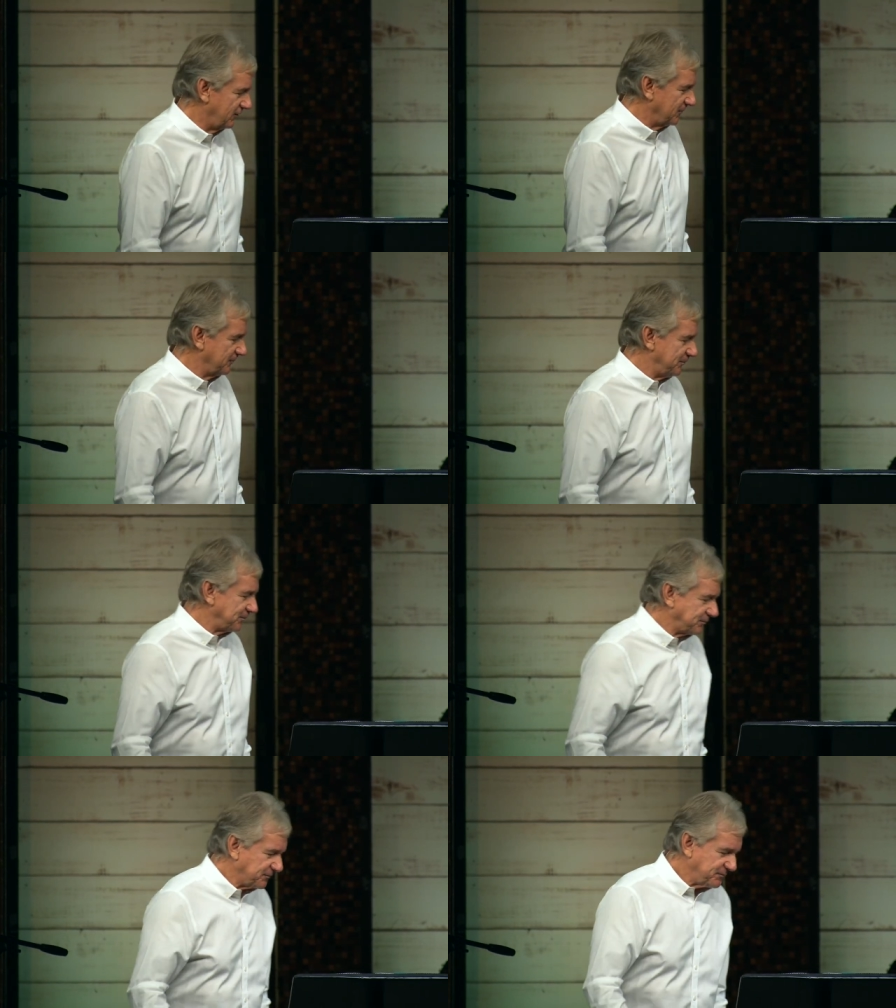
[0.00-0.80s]
so,
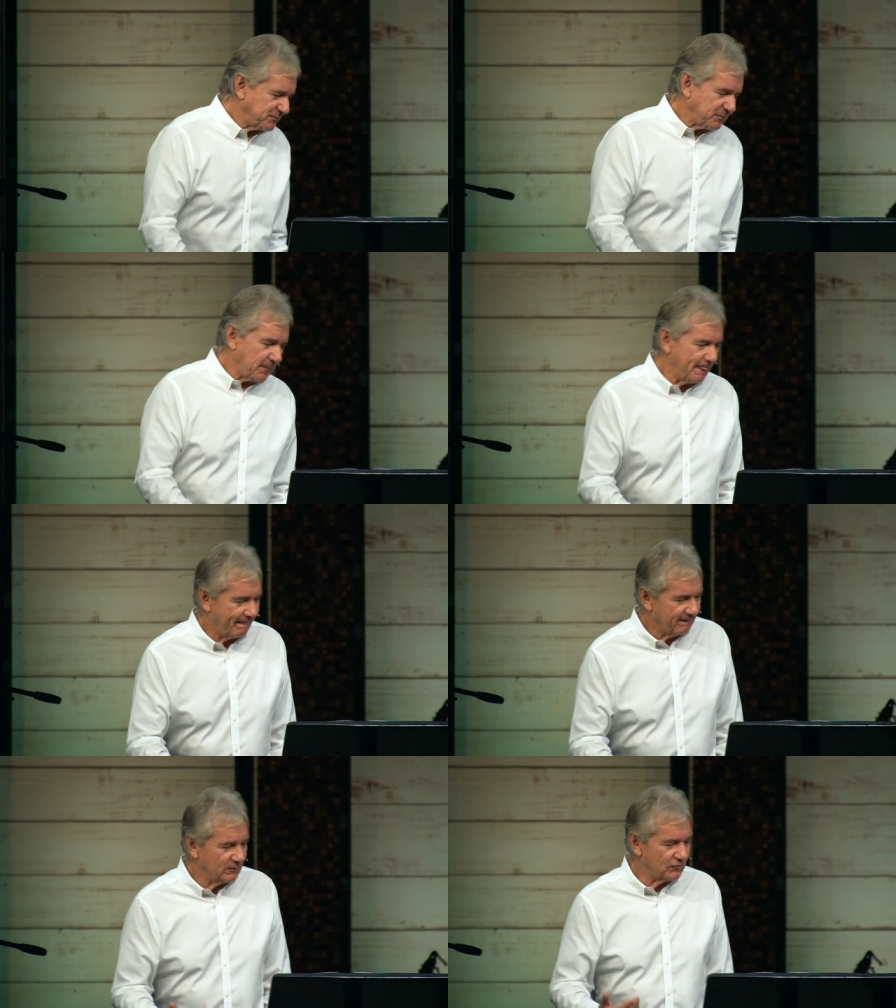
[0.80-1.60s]

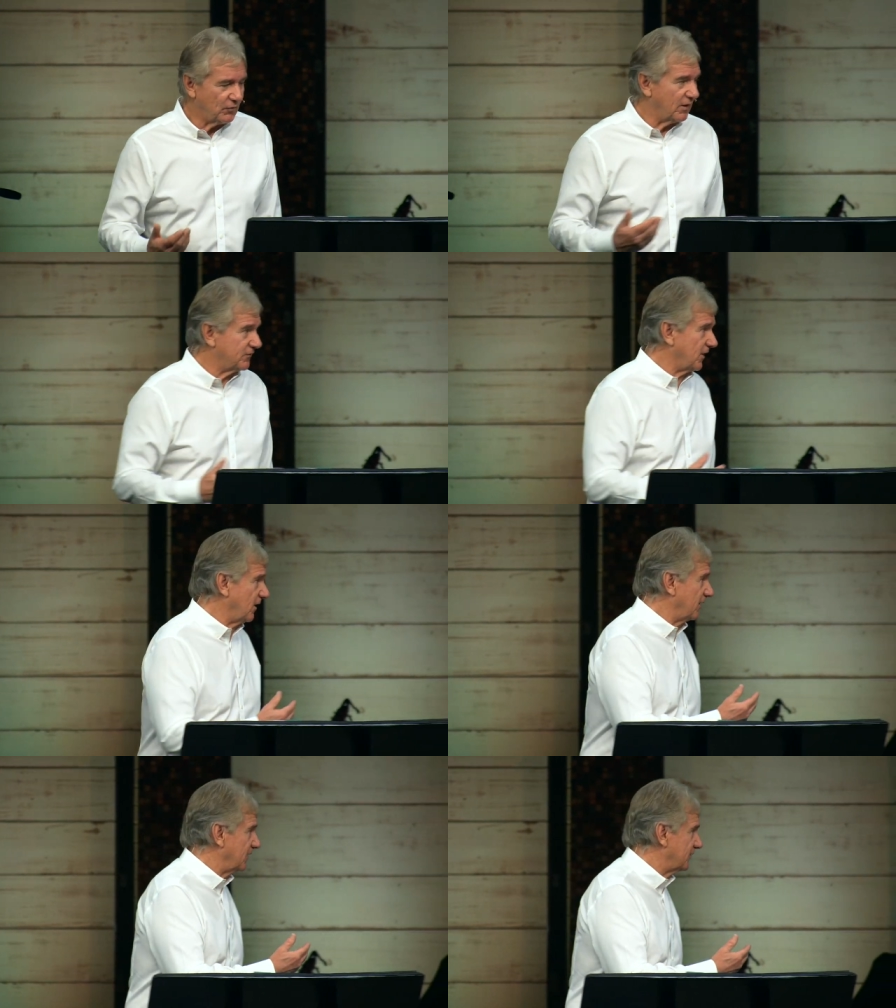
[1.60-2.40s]
so I say
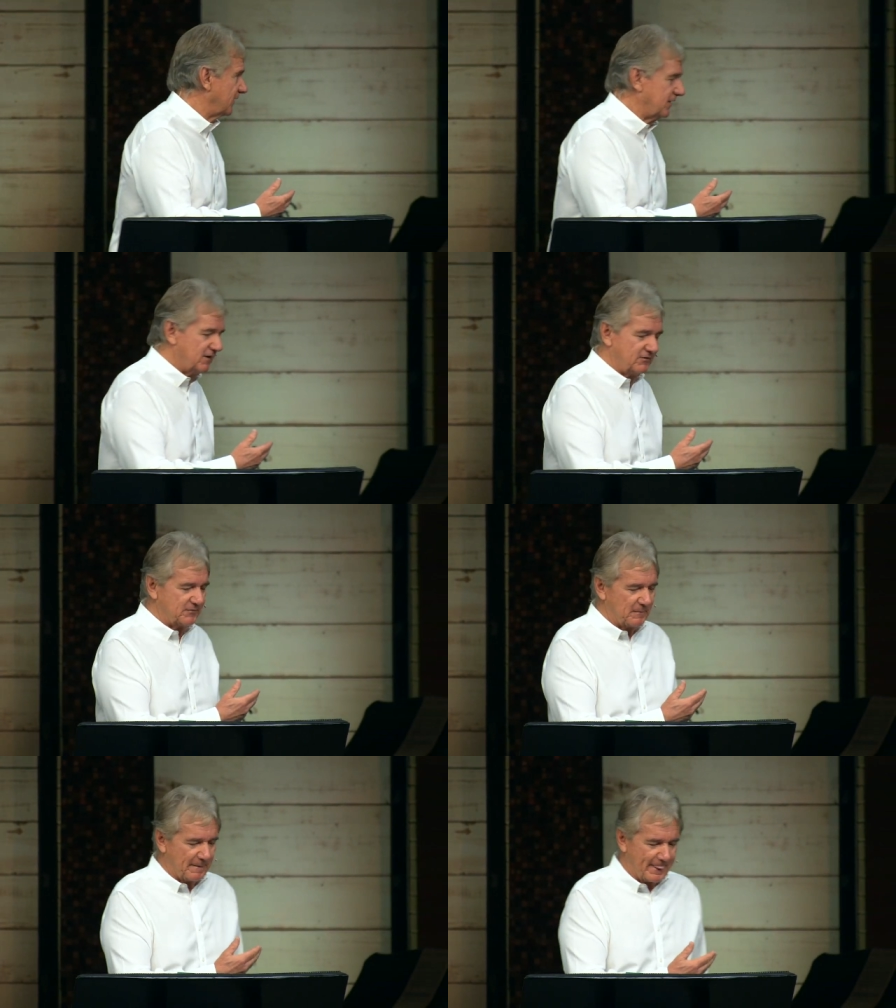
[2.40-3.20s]
all that to say this: